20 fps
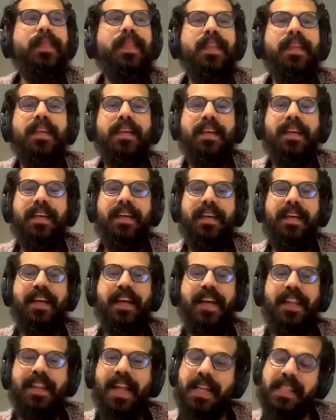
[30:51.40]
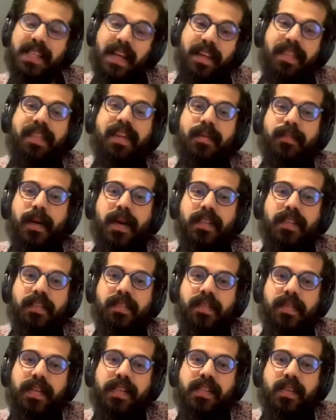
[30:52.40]
uh, and that's I think part of
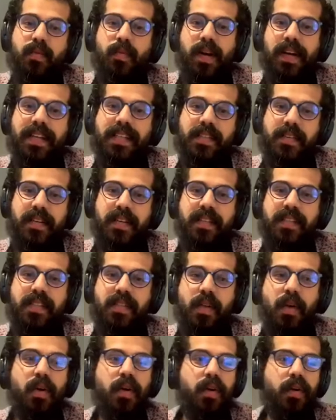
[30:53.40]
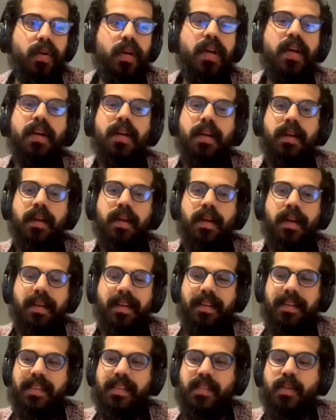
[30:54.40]
the reason why Israel is so
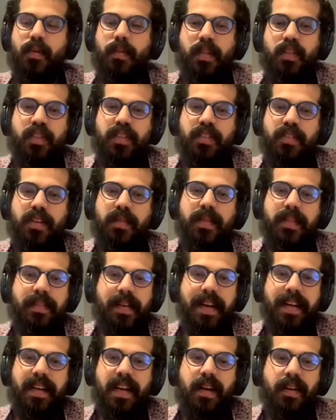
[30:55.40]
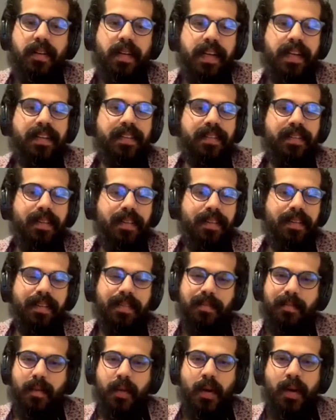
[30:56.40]
uh, so much in trouble right now. Like
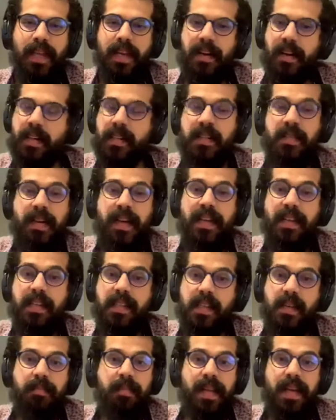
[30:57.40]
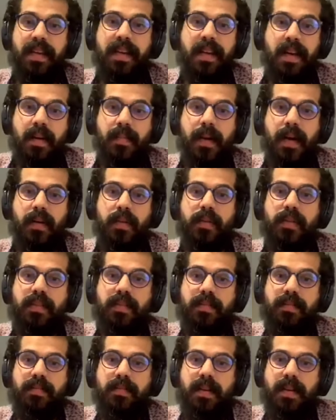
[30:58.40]
you hear Israelis complaining about
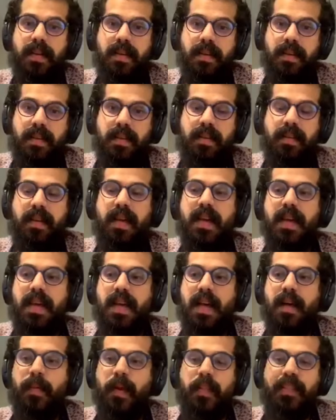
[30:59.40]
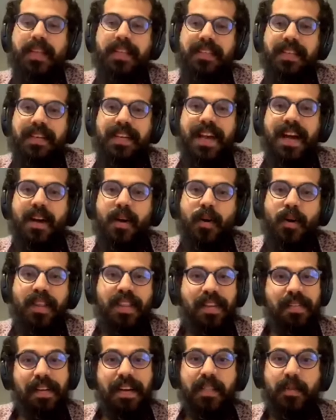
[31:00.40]
uh, about Netanyahu and
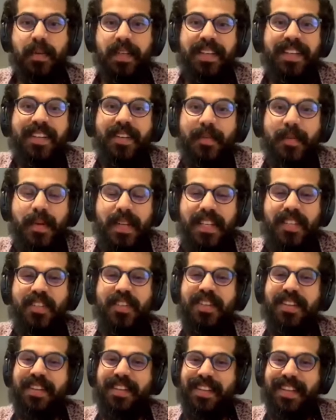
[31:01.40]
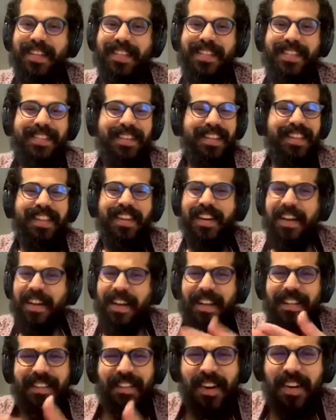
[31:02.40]
the right wing coalition, and that's they're going
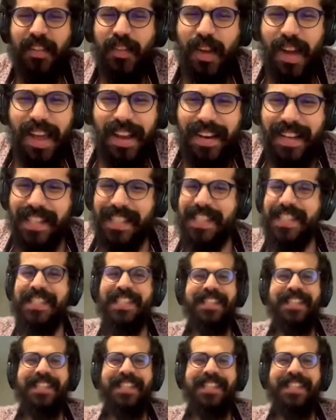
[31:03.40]
to try to annex